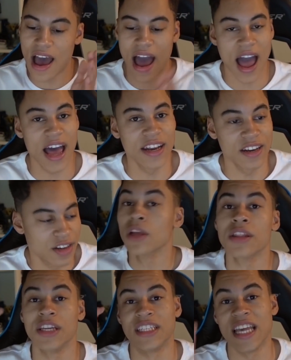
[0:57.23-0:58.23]
And
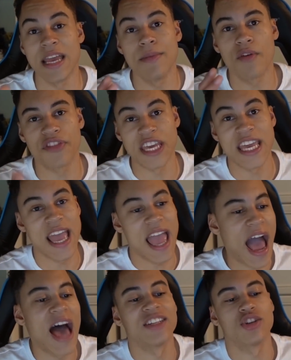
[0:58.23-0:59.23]
the Team of the Year
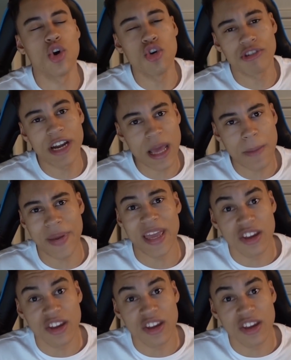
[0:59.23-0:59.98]
has already been